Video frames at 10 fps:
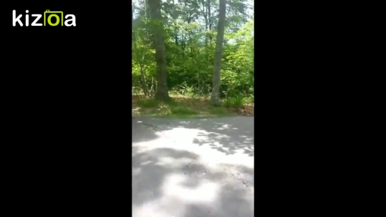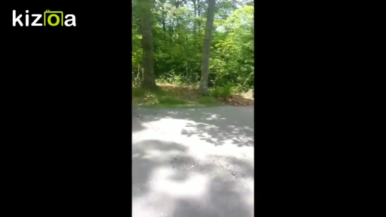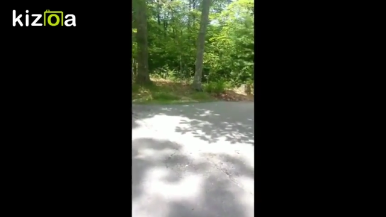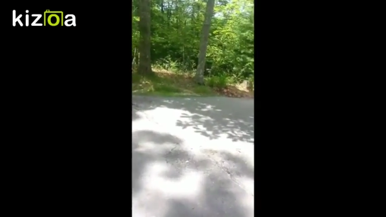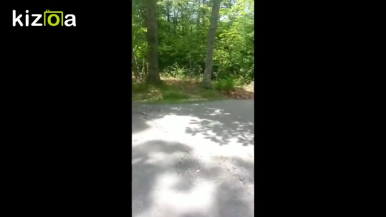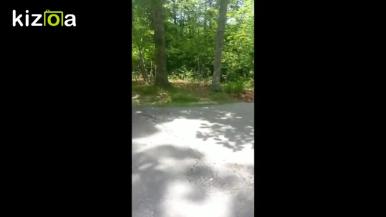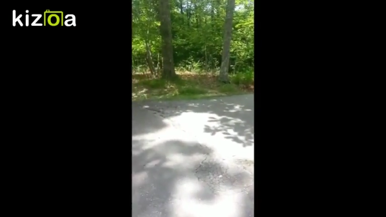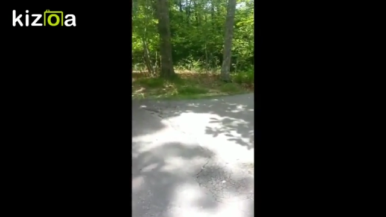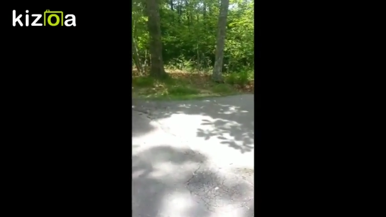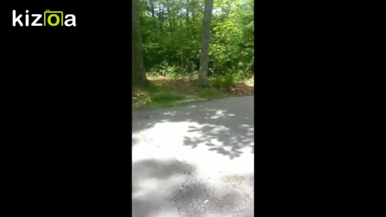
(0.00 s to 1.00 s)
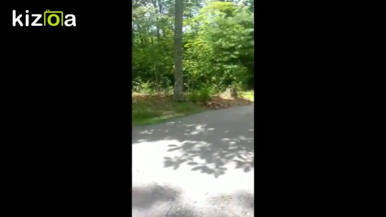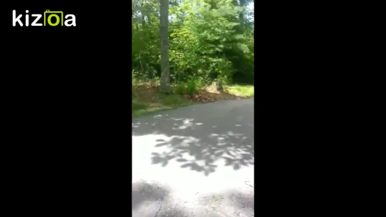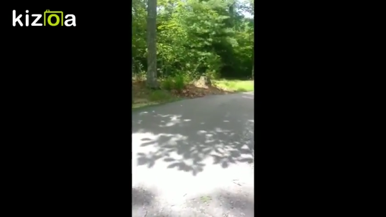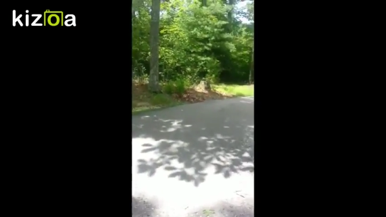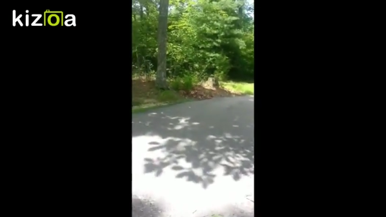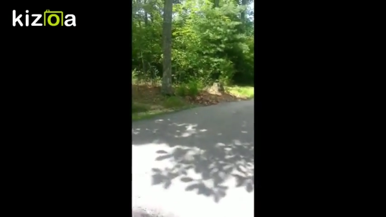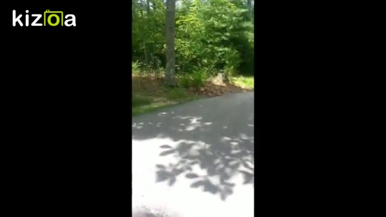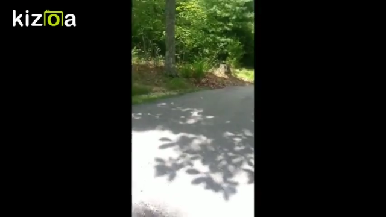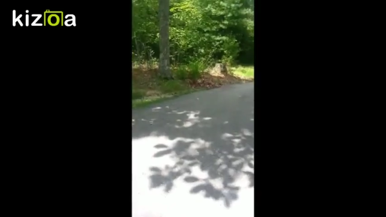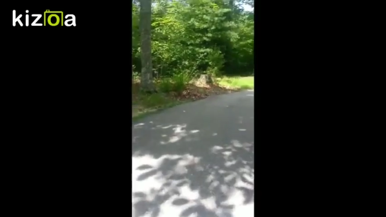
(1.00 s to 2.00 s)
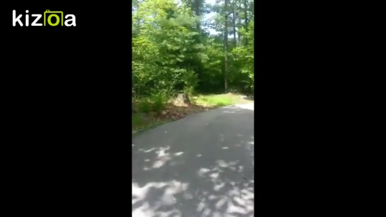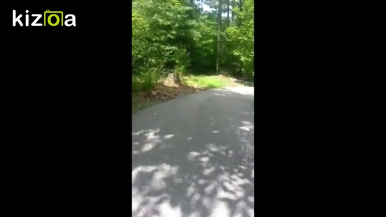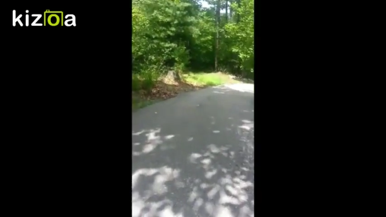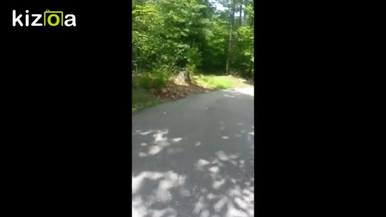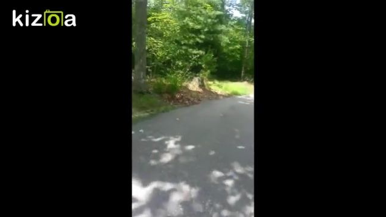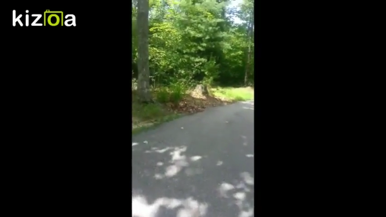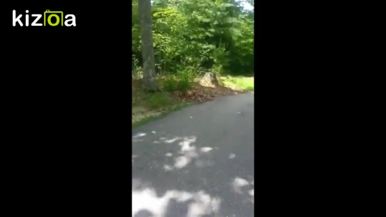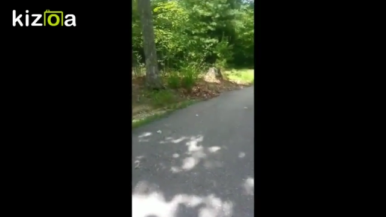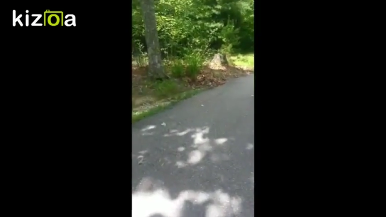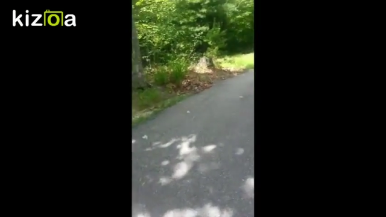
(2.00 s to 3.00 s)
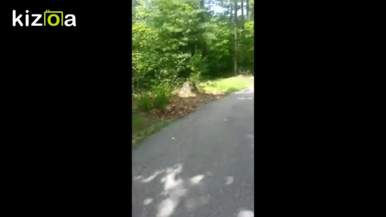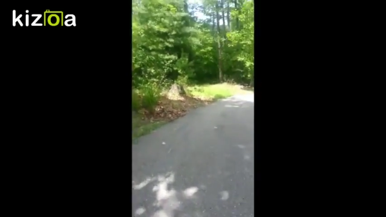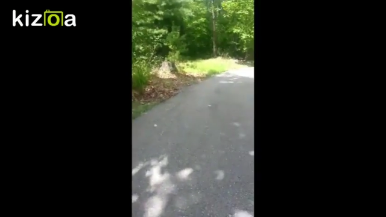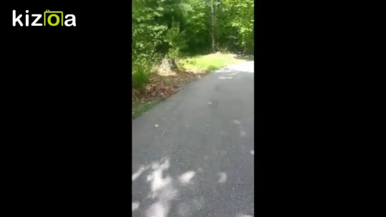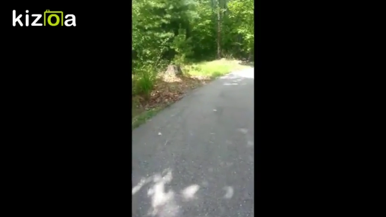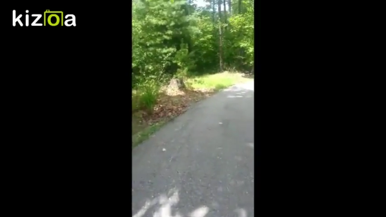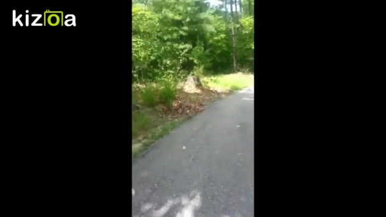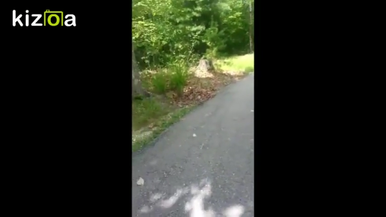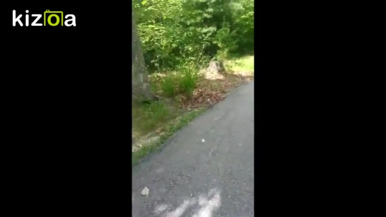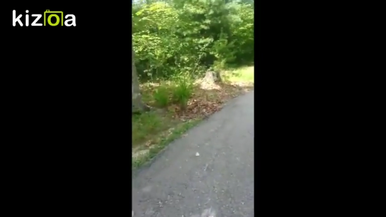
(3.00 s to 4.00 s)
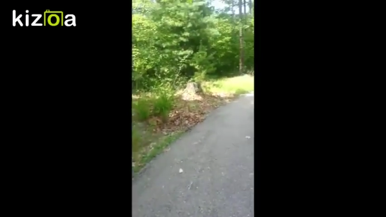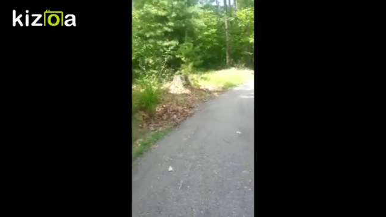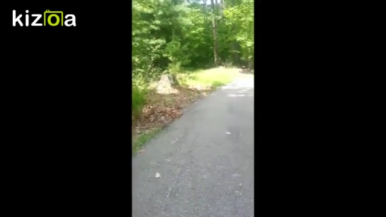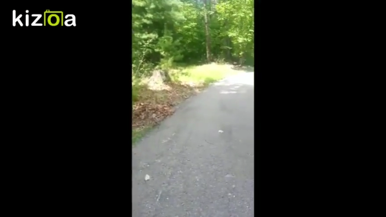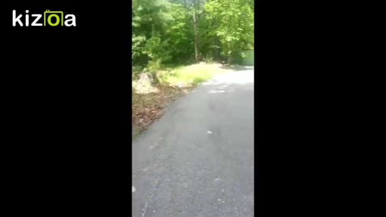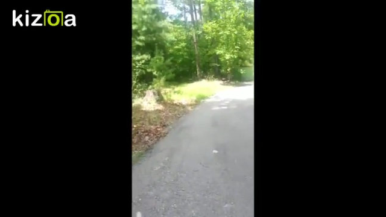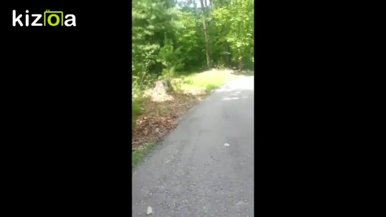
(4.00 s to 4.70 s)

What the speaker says: No face is visible, so there are no lips to read.